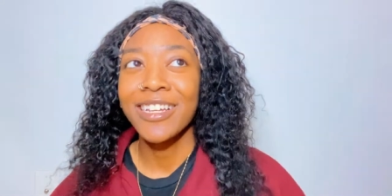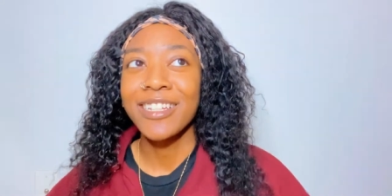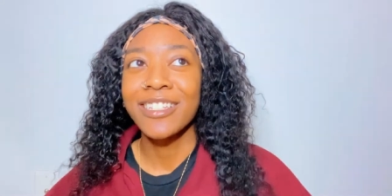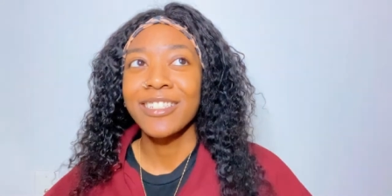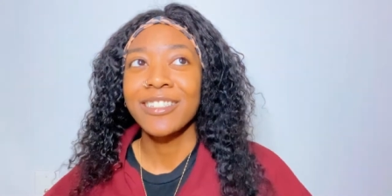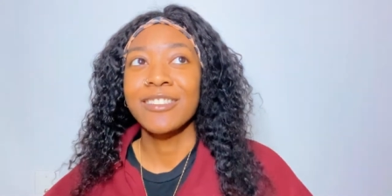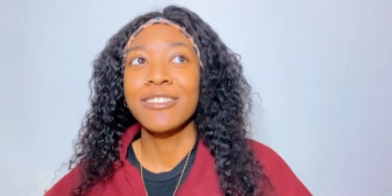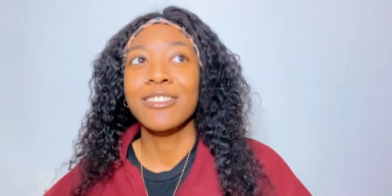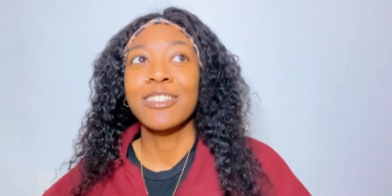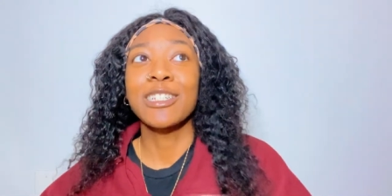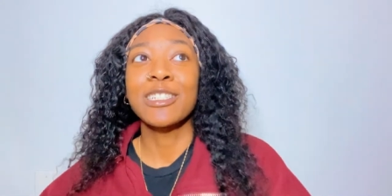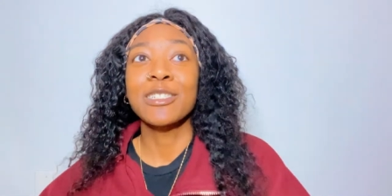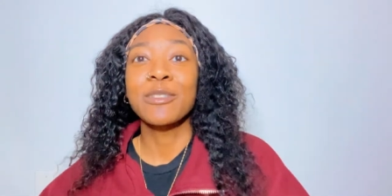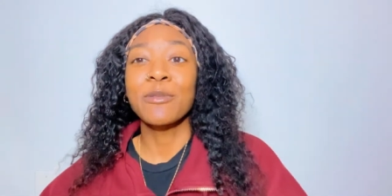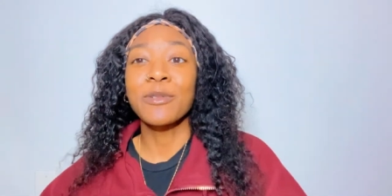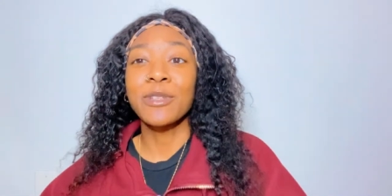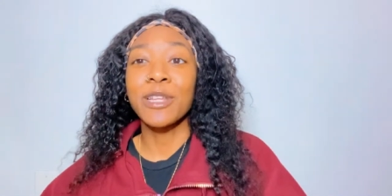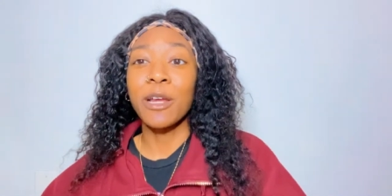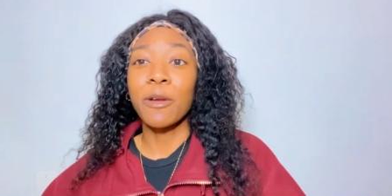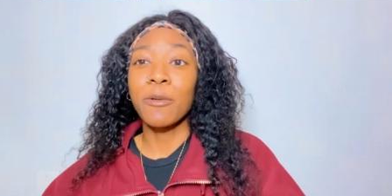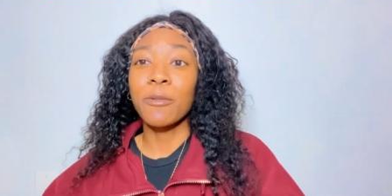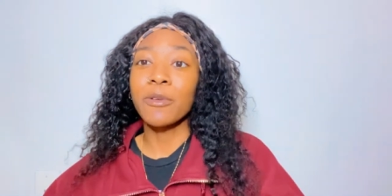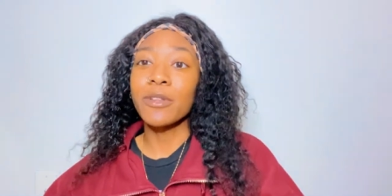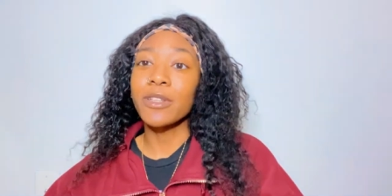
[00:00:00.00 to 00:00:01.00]
So that's when
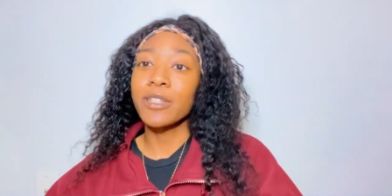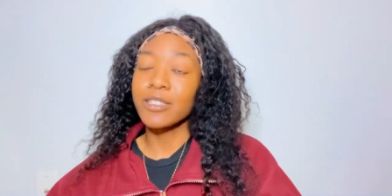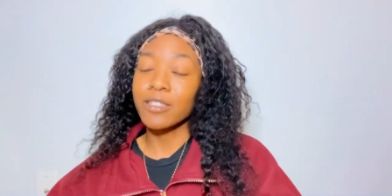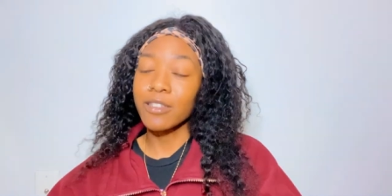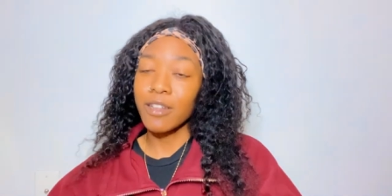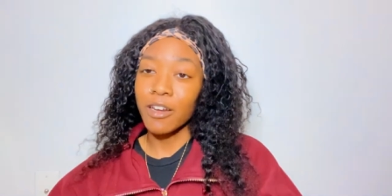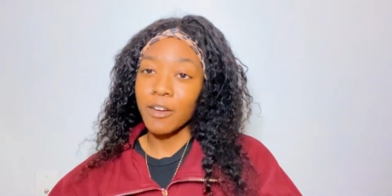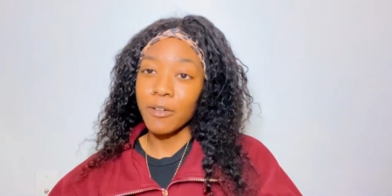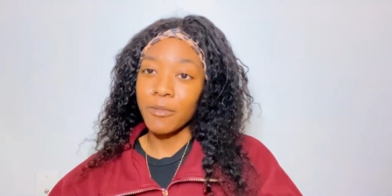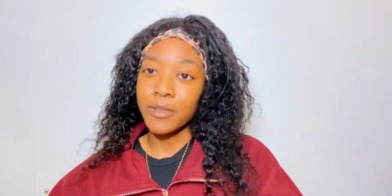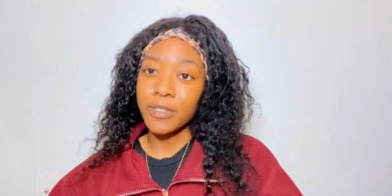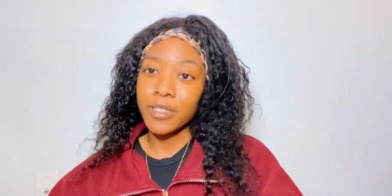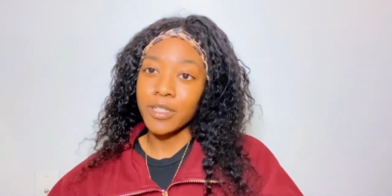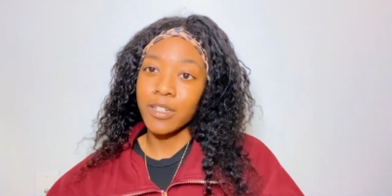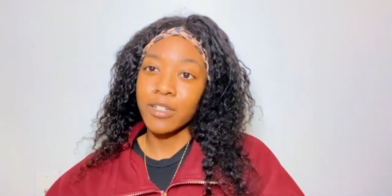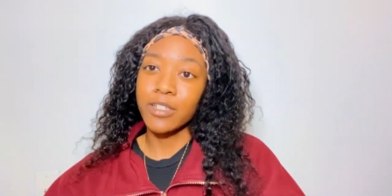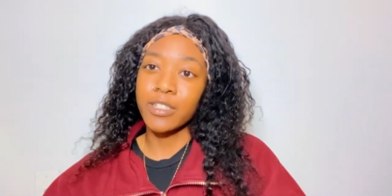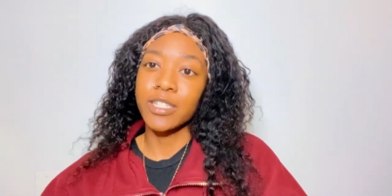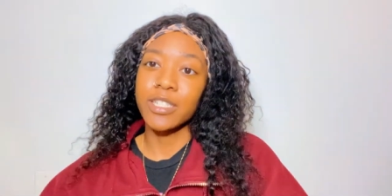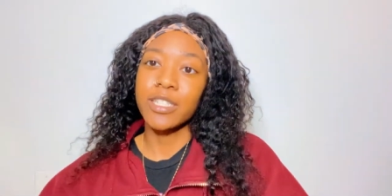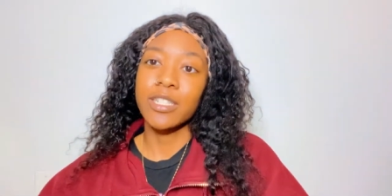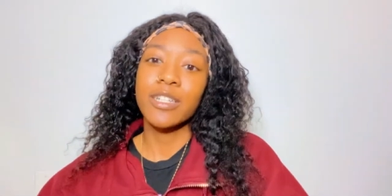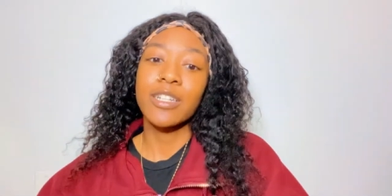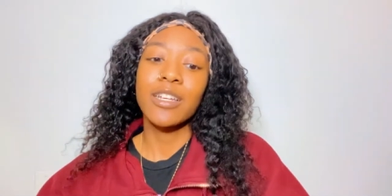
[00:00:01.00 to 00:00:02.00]
I really started
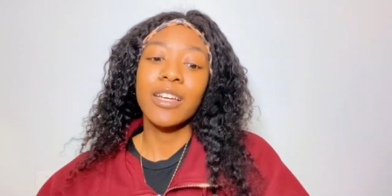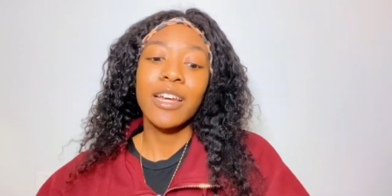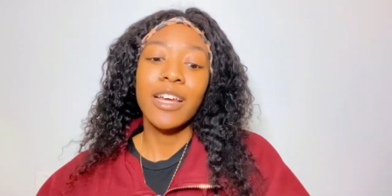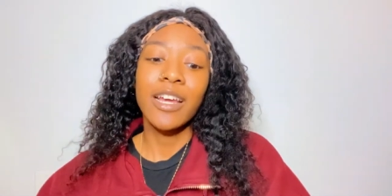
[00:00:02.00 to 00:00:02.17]
researching.